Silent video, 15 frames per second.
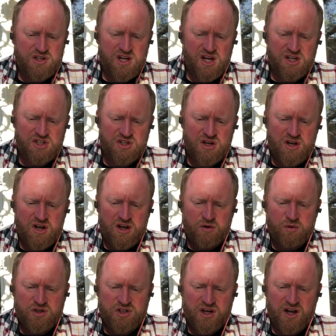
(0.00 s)
things
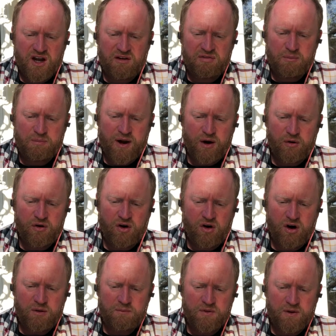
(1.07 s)
which have the power to
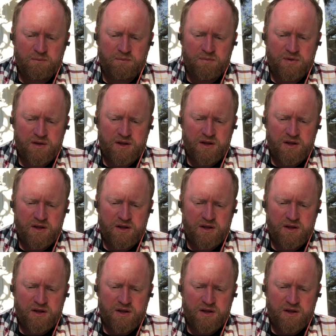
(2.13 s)
harm them?